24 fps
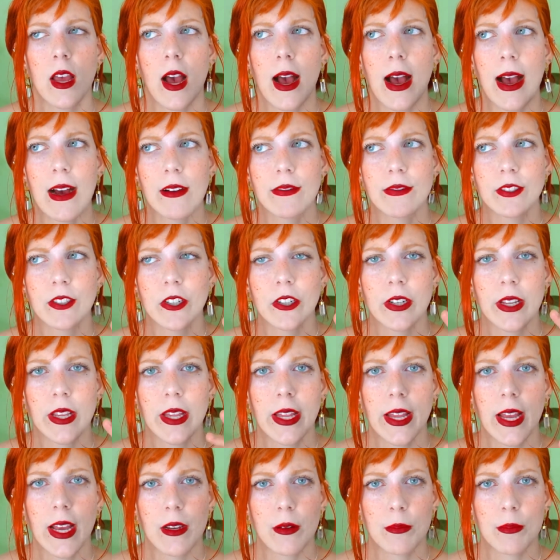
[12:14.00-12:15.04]
after
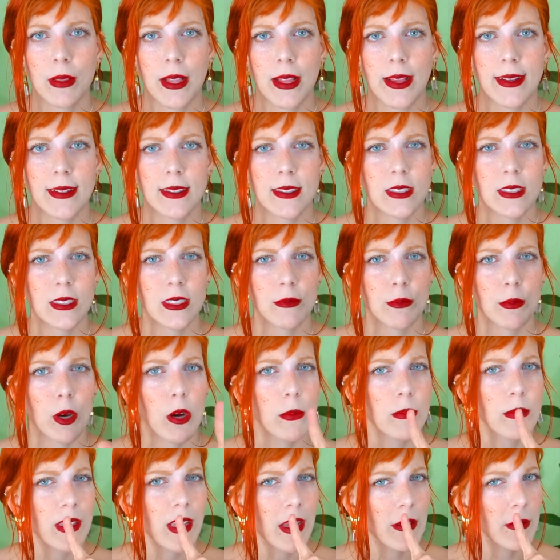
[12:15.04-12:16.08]
he had planted the
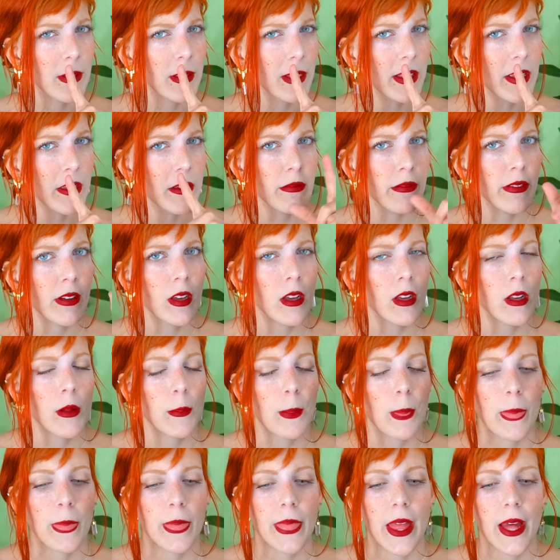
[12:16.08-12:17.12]
bombs, I believe,
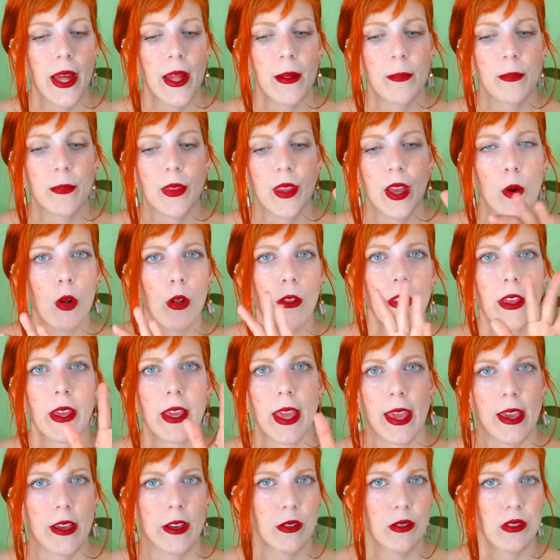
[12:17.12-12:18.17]
that all the
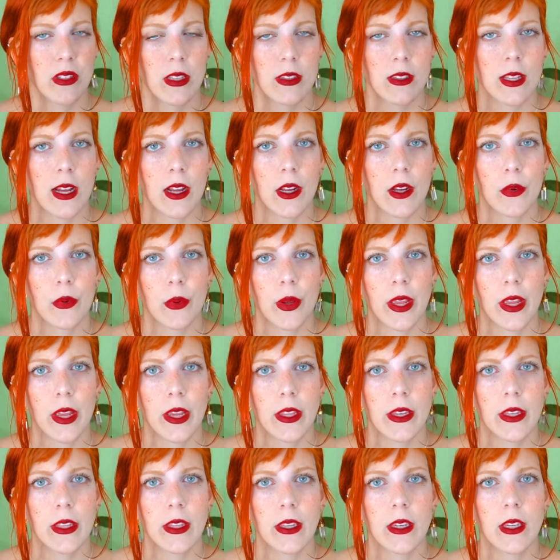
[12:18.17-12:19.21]
chaos that
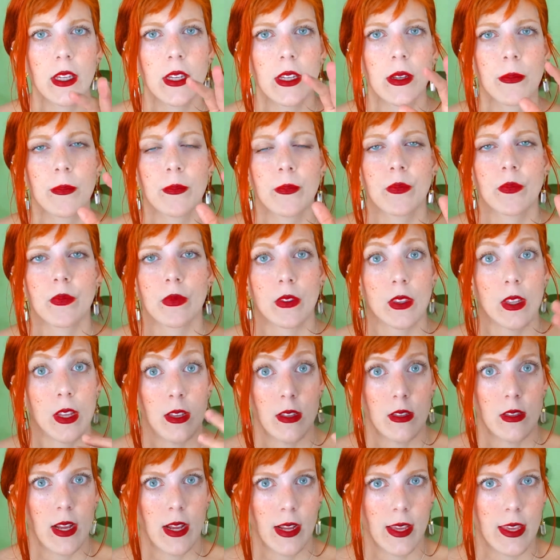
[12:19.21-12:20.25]
created,
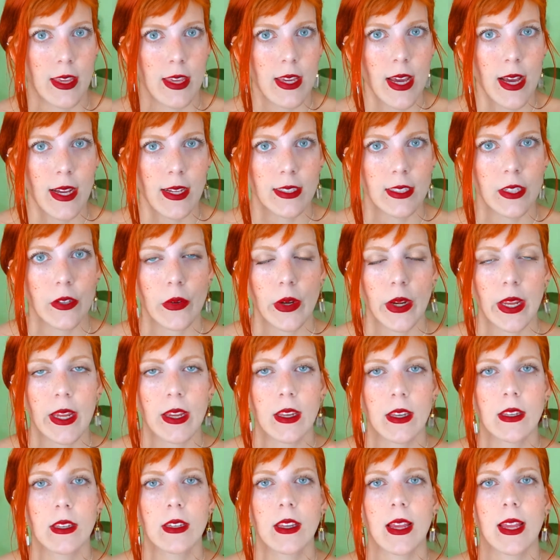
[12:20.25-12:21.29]
that he had
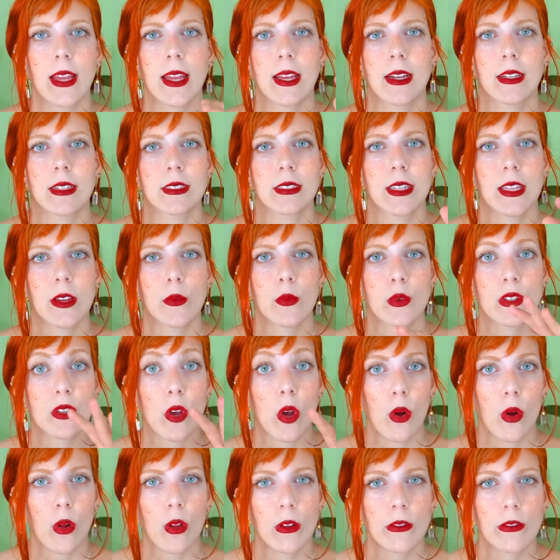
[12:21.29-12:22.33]
created, and it was
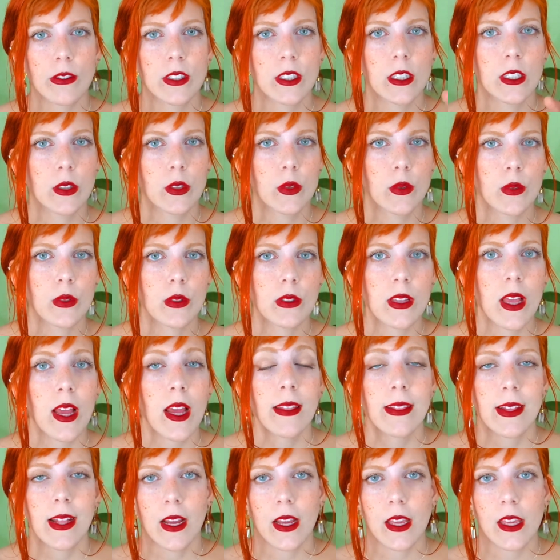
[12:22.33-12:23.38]
all over the news,
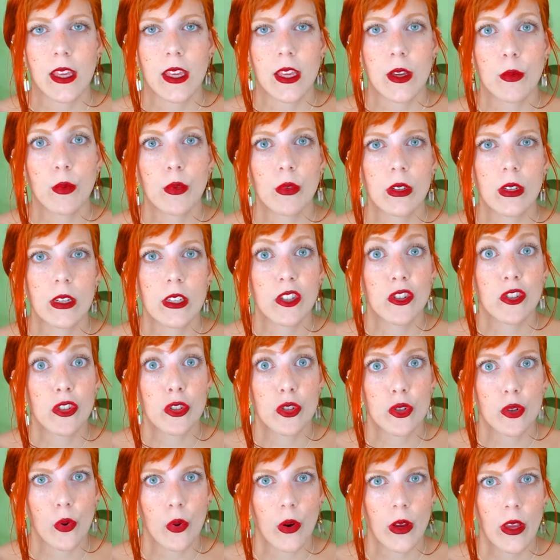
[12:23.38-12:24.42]
that he would
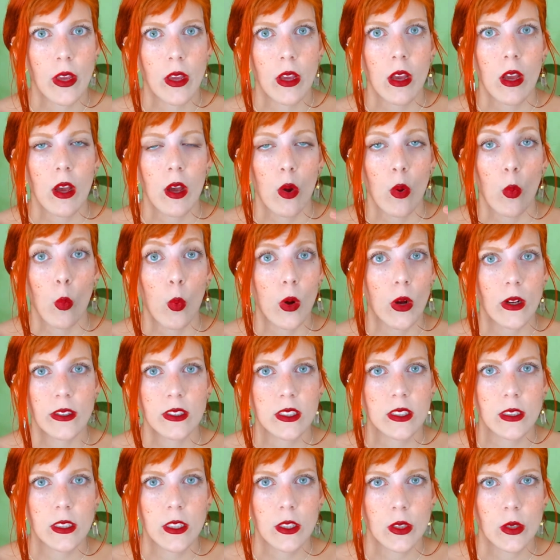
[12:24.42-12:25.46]
enjoy
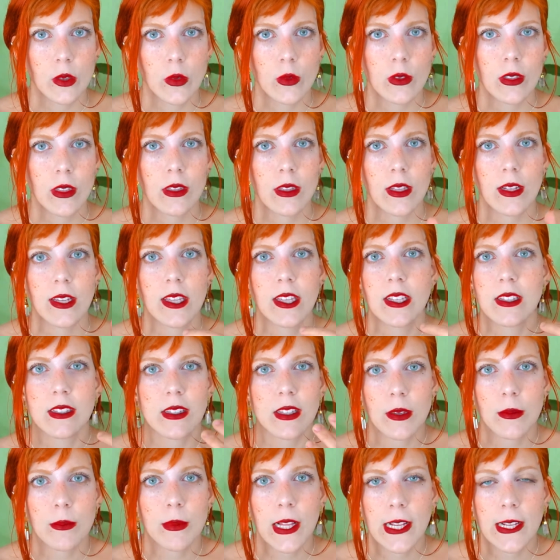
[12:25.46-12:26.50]
watching the news and that he
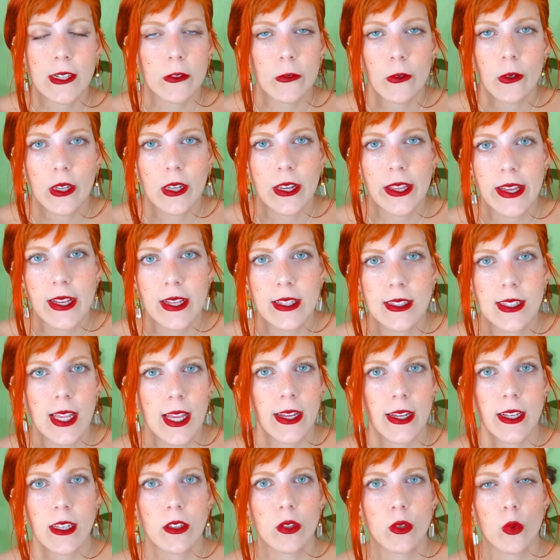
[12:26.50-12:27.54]
seemed like really
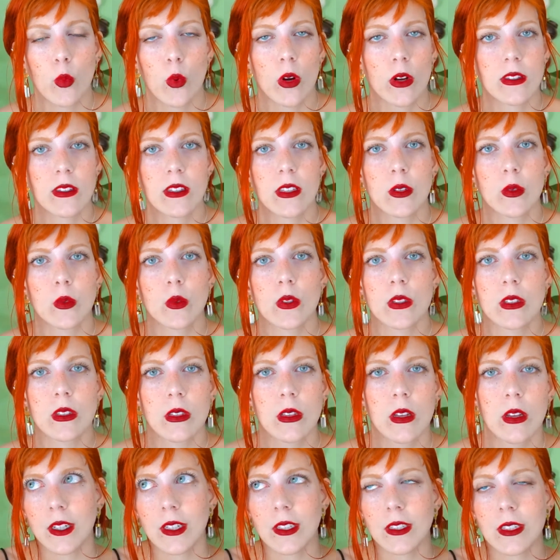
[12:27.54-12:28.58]
excited to watch the news.
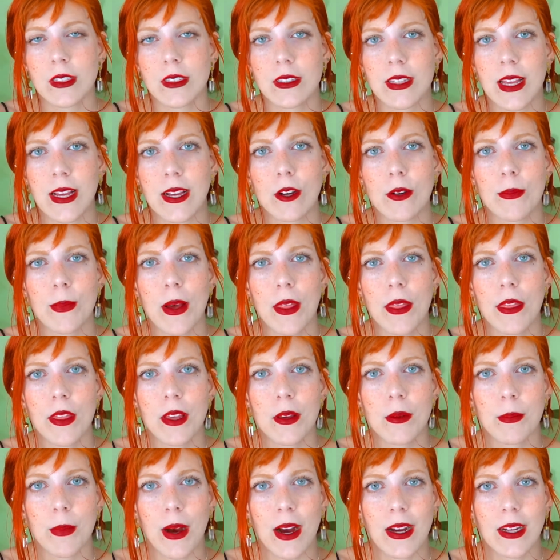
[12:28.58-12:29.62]
In the
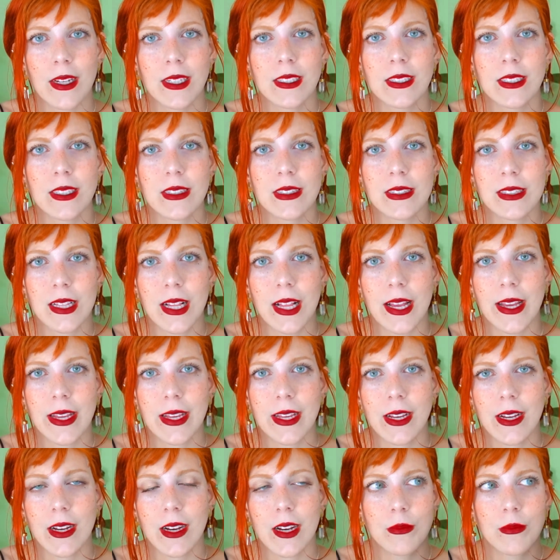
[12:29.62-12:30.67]
psychopathic mind, it's
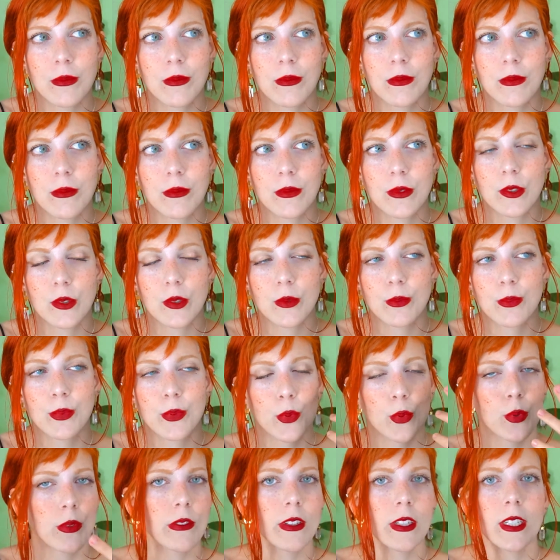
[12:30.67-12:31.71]
like
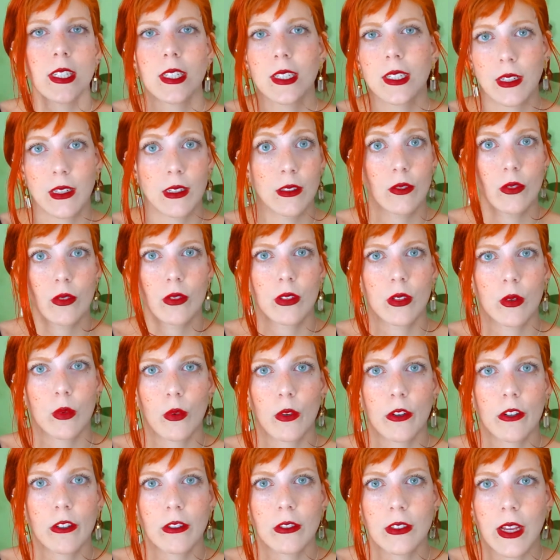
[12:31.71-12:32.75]
proving to the
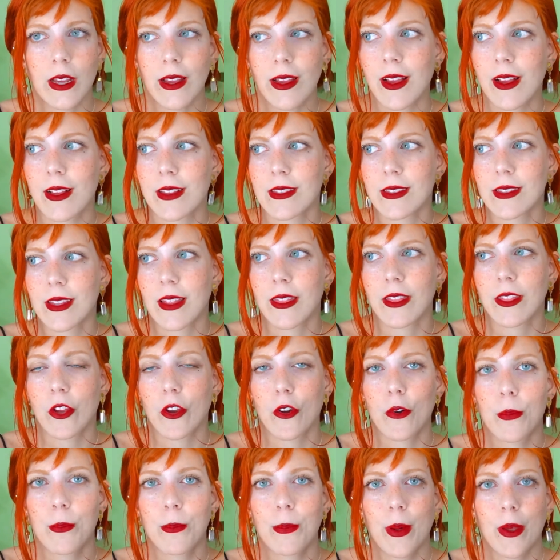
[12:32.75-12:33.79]
world, I guess, that
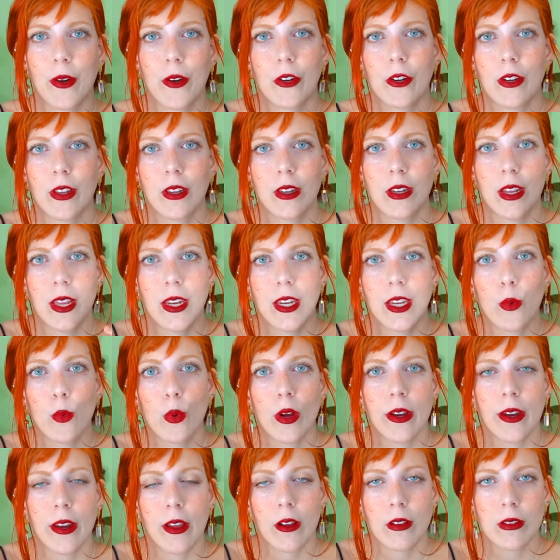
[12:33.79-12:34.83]
they're better than
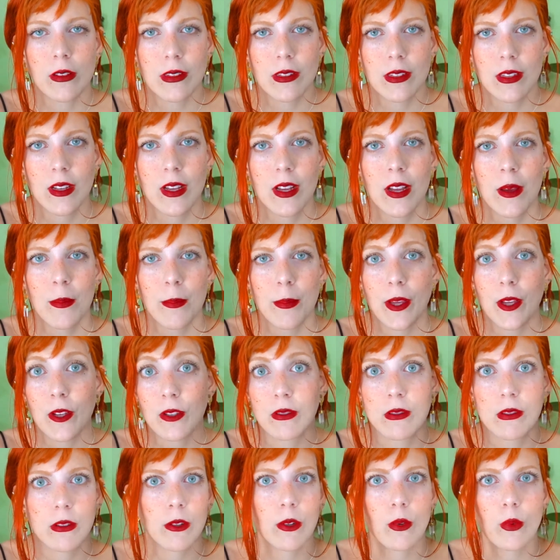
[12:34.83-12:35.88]
anyone else
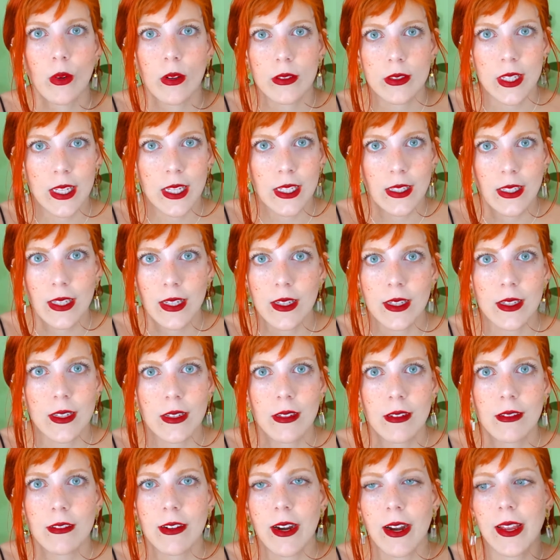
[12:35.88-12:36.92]
because look what they did,
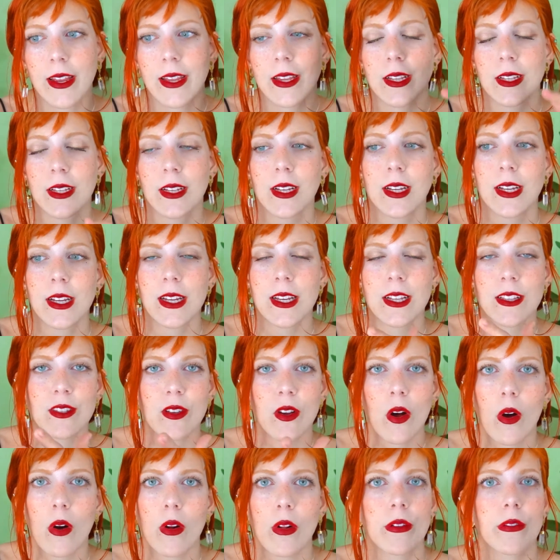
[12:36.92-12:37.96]
right? It's
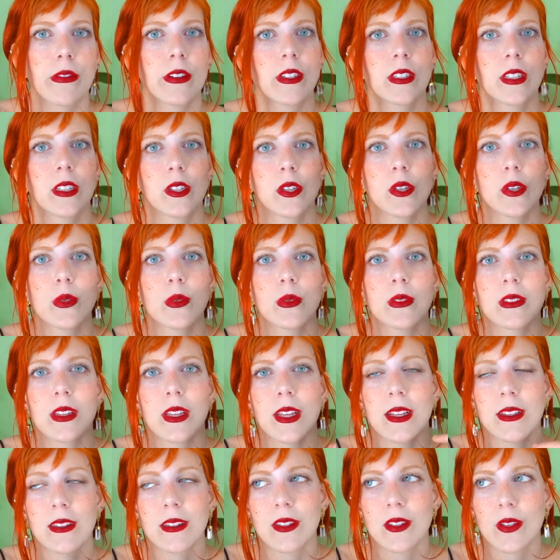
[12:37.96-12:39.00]
all over the news,
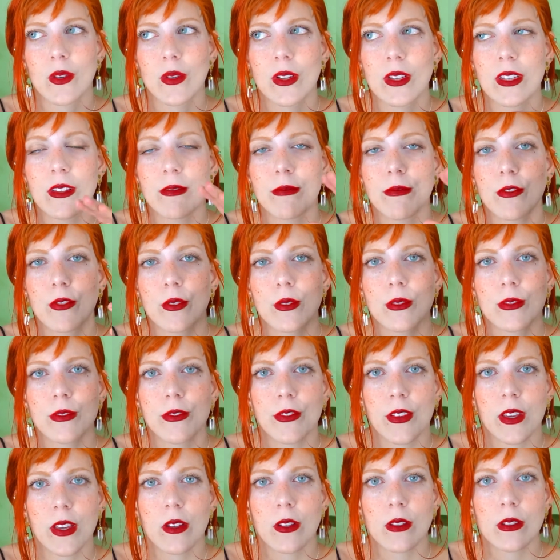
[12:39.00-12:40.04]
and so it
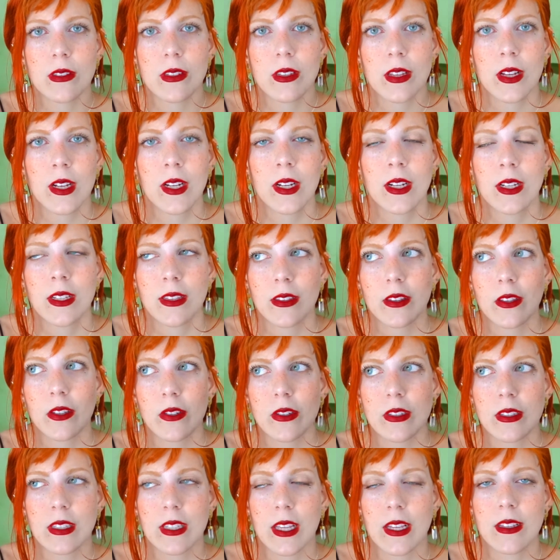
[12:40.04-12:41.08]
fulfills
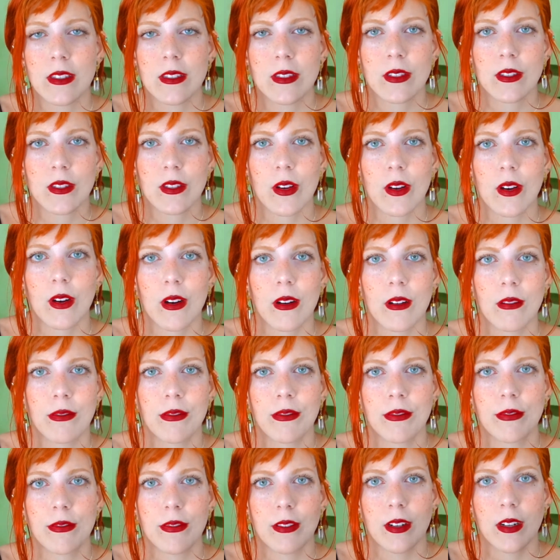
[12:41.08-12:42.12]
their sense
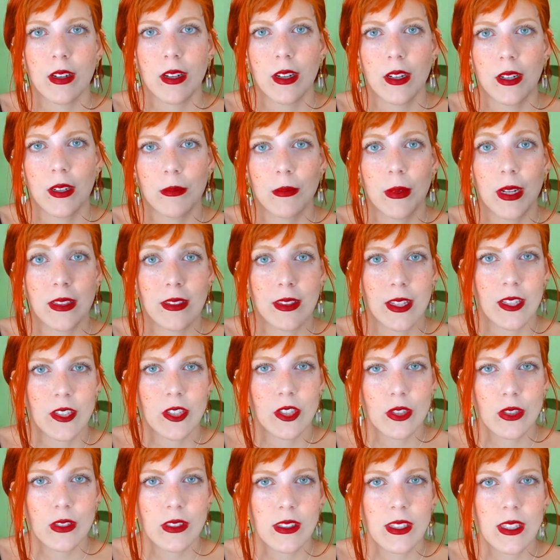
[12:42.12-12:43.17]
of
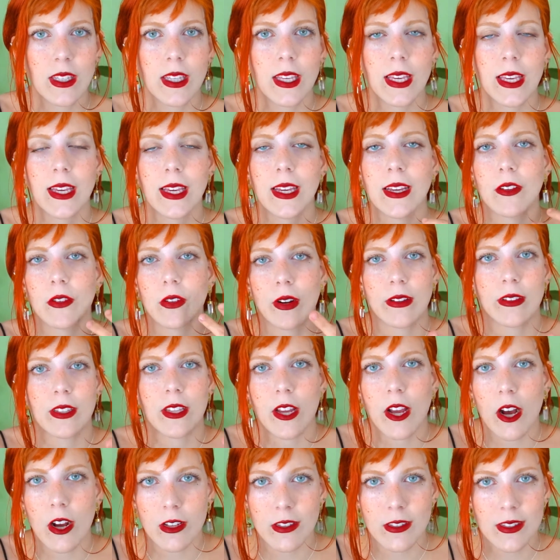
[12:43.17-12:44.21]
attention seeking,
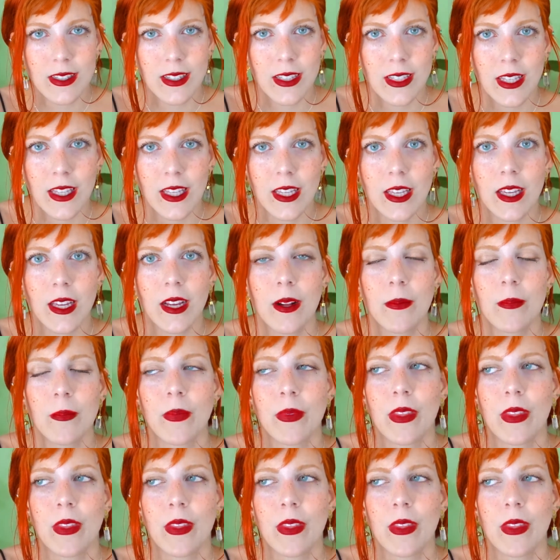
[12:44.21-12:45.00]
grandiosity.